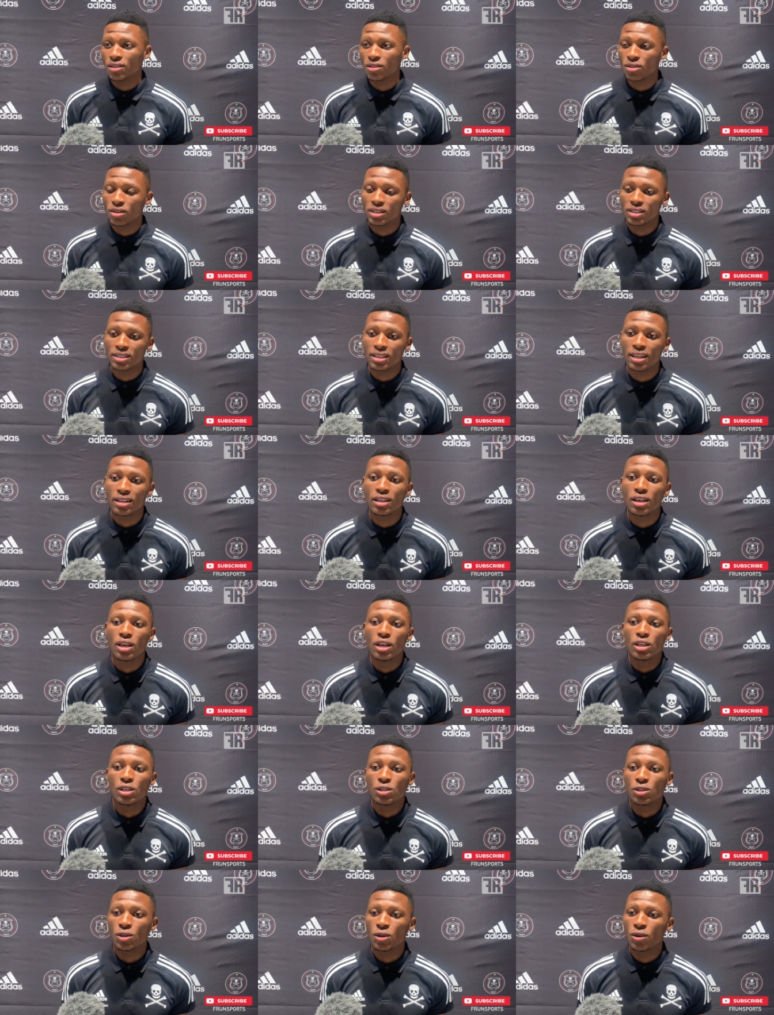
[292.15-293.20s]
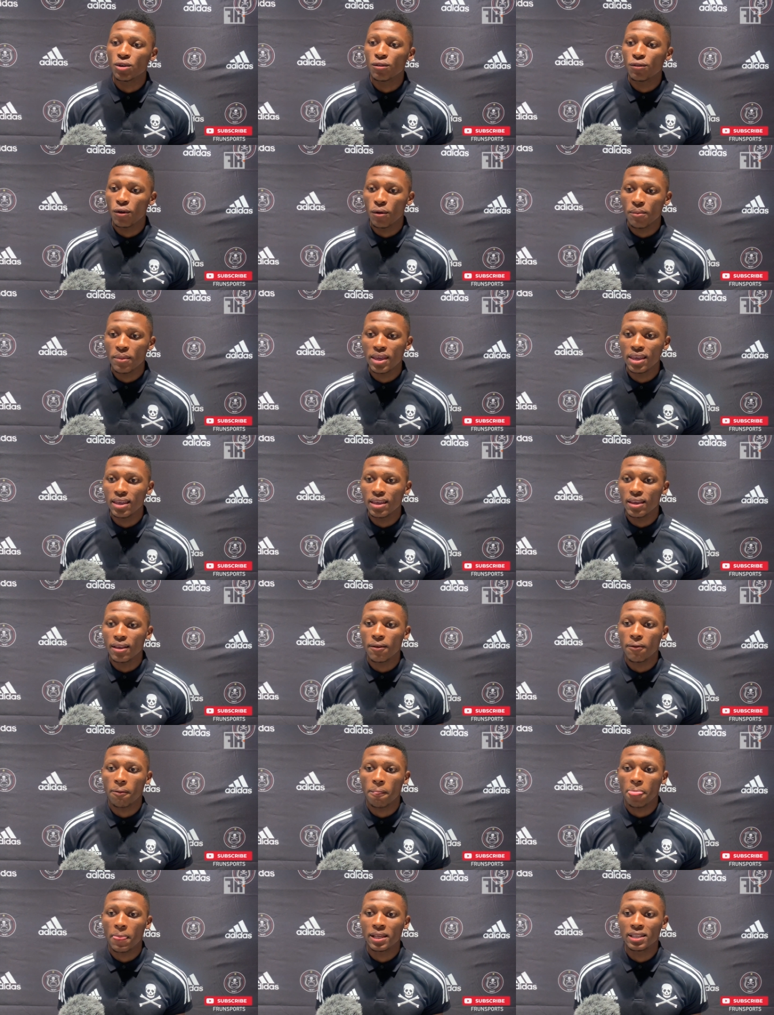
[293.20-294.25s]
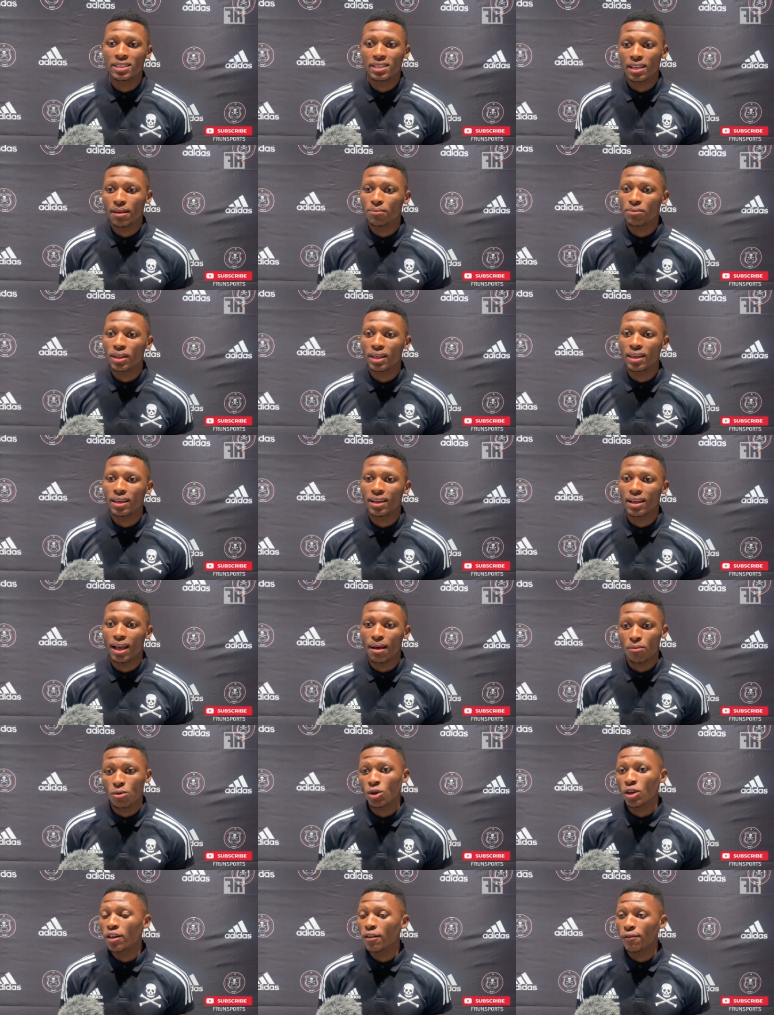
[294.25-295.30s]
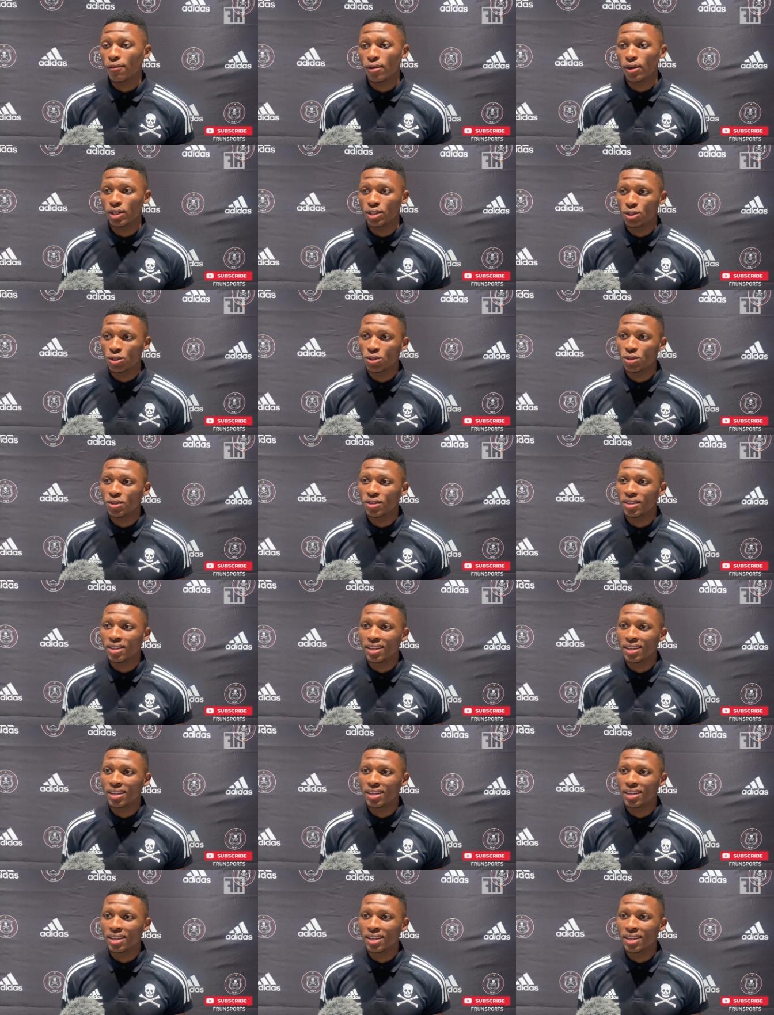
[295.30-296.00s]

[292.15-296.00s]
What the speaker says: You understand? So for me, it's something I'm looking forward to.